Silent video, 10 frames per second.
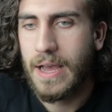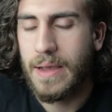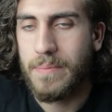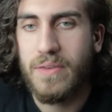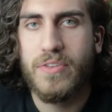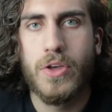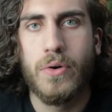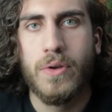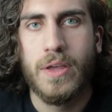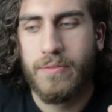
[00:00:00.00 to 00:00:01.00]
Um, even
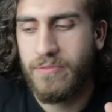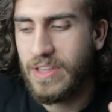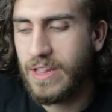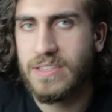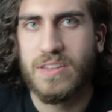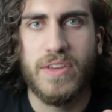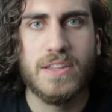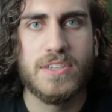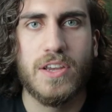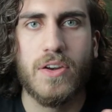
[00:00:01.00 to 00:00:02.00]
though feelings of
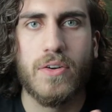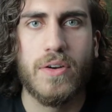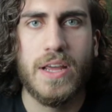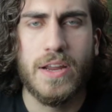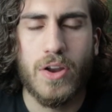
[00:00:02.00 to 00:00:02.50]
insecurity